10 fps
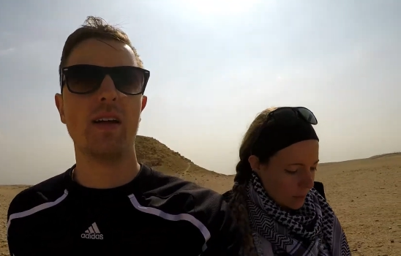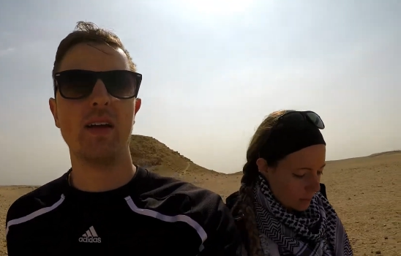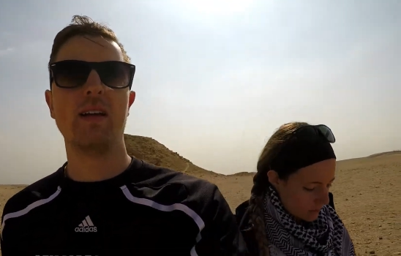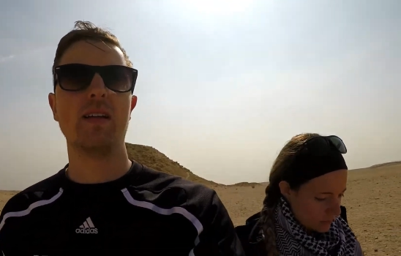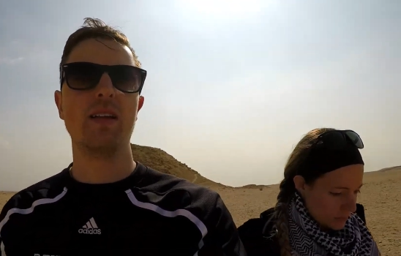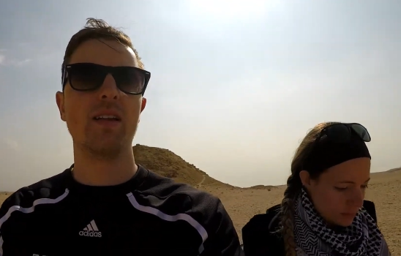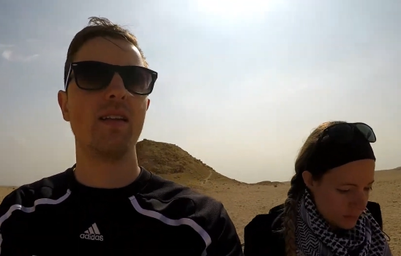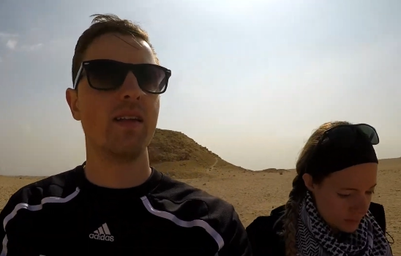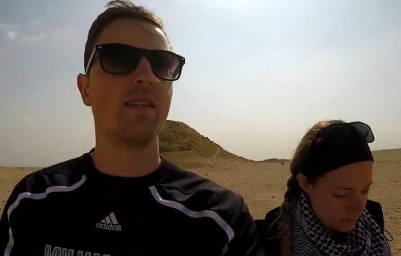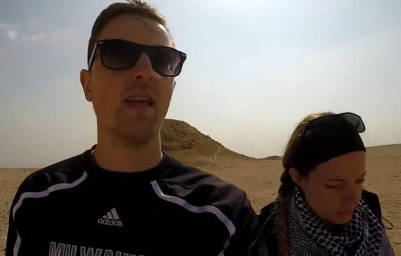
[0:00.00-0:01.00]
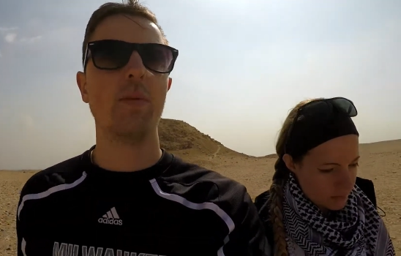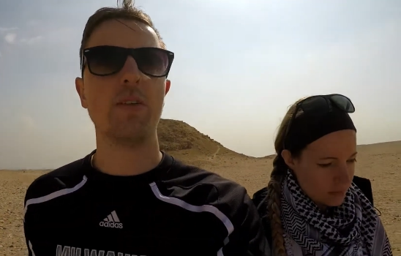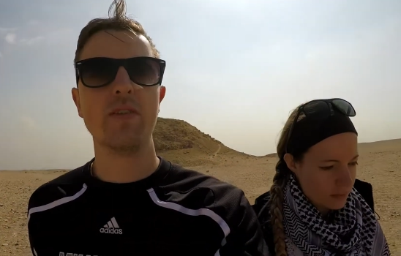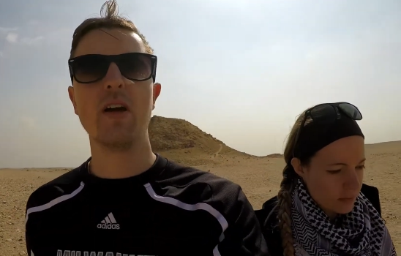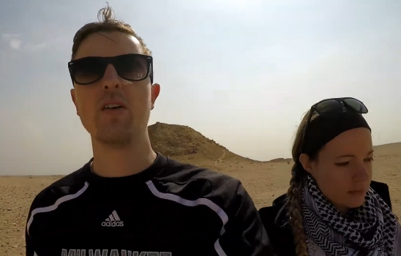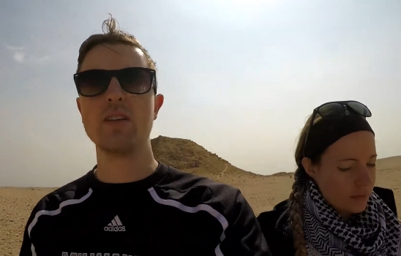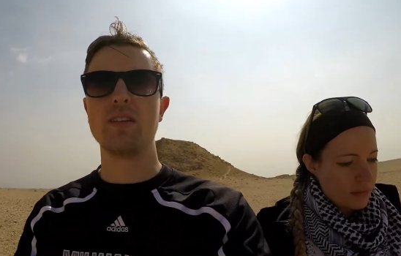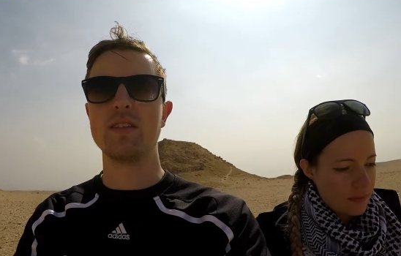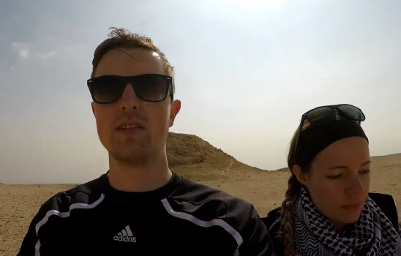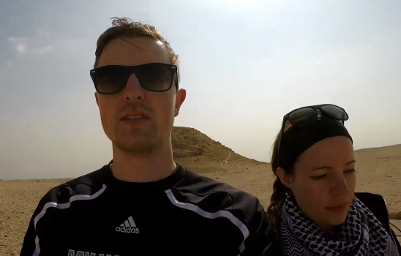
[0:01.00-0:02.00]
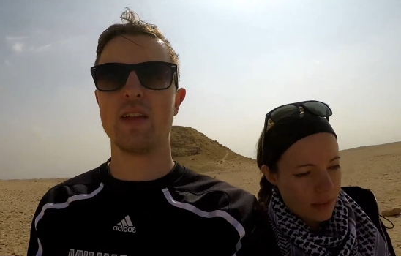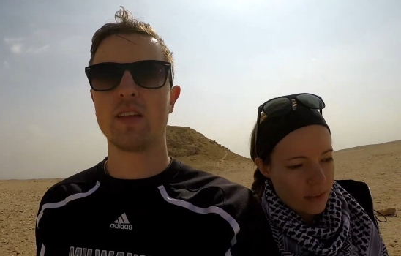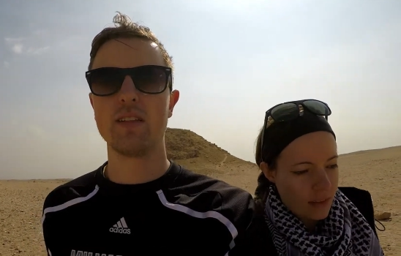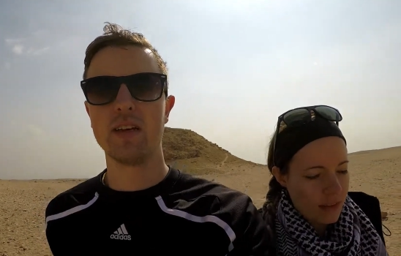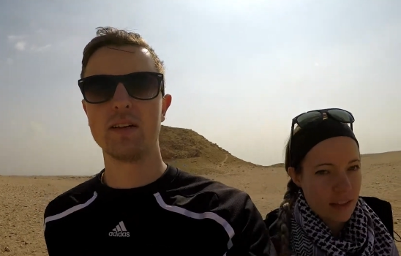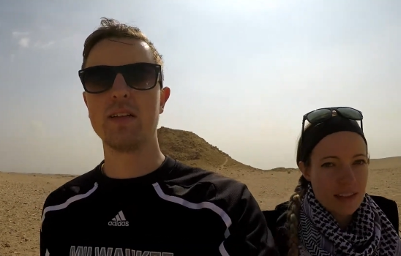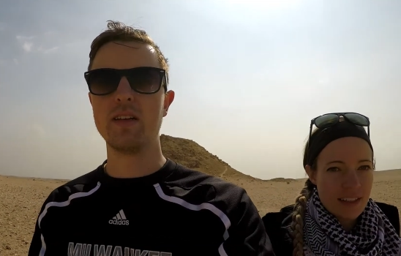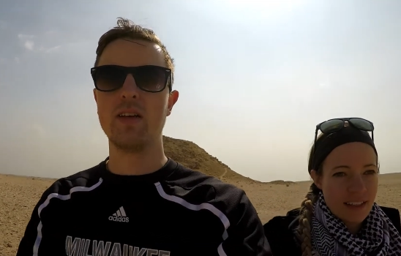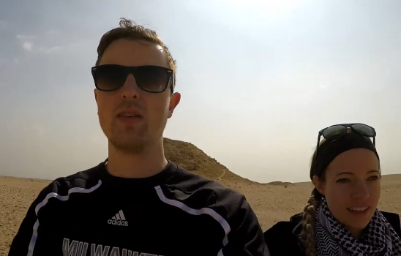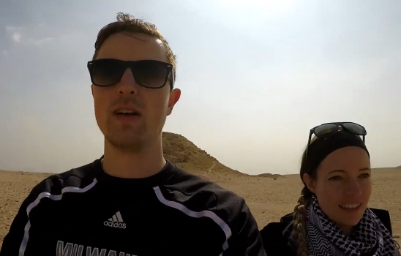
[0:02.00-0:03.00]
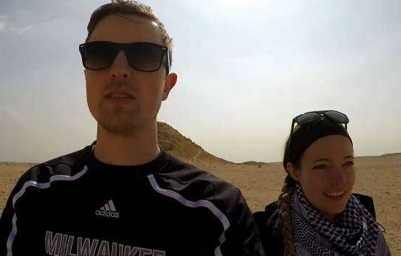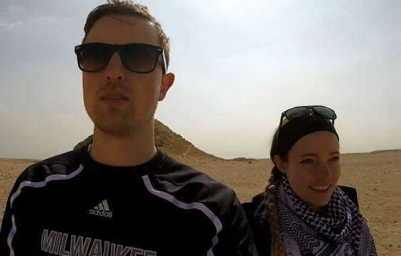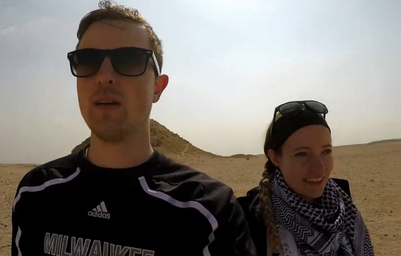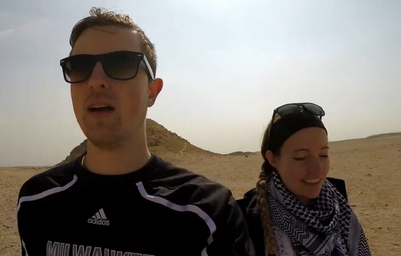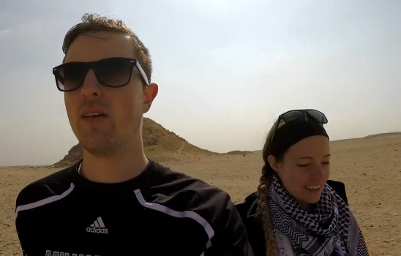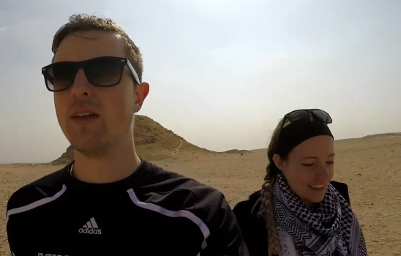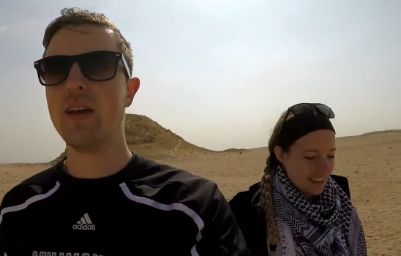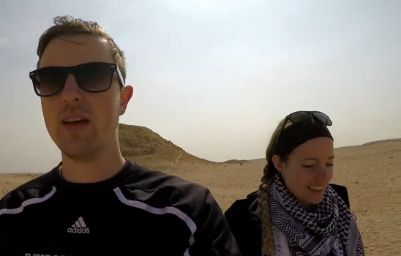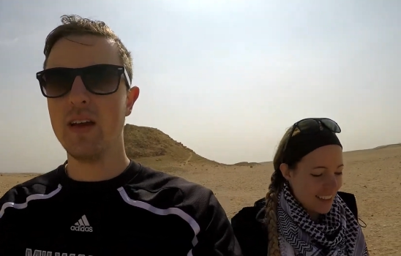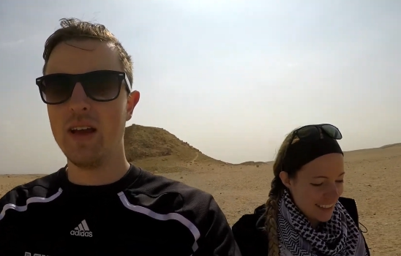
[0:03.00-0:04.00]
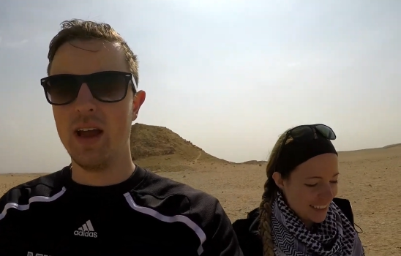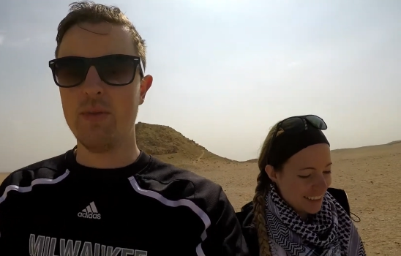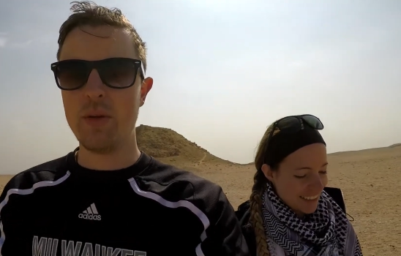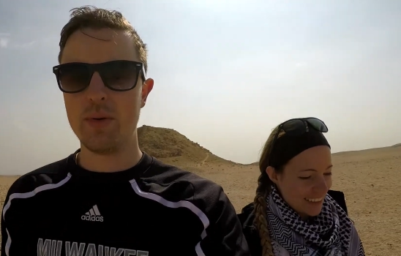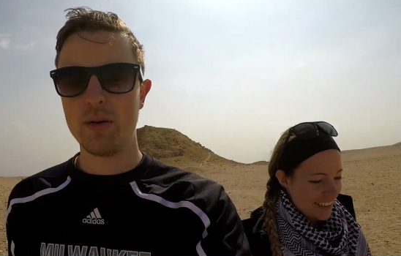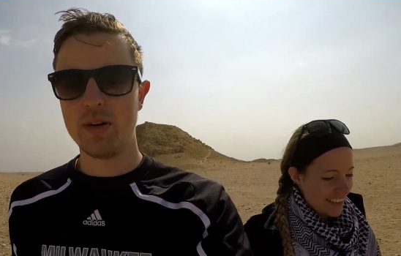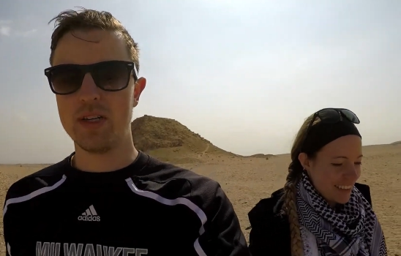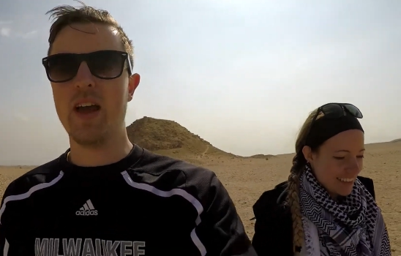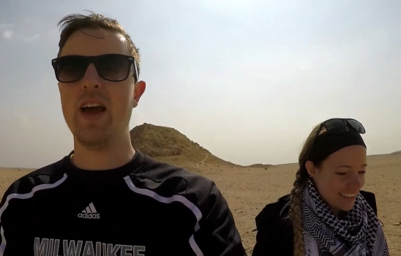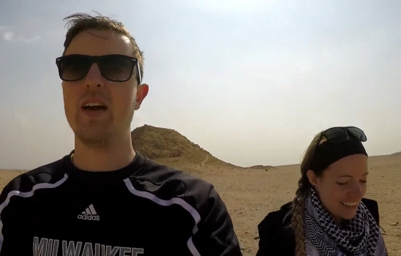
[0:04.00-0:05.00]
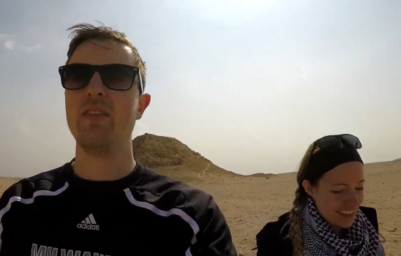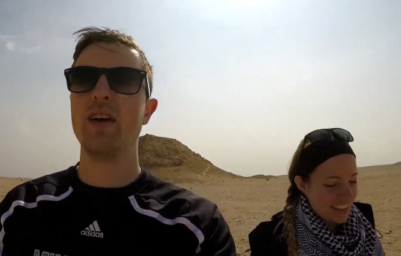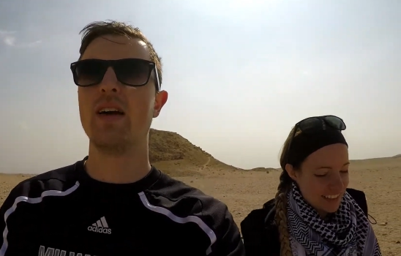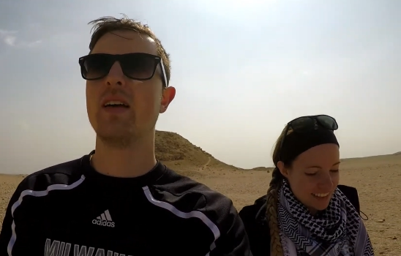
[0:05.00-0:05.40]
Speaker 1: and that we've noticed is there's like literally no one else around, and we pretty much have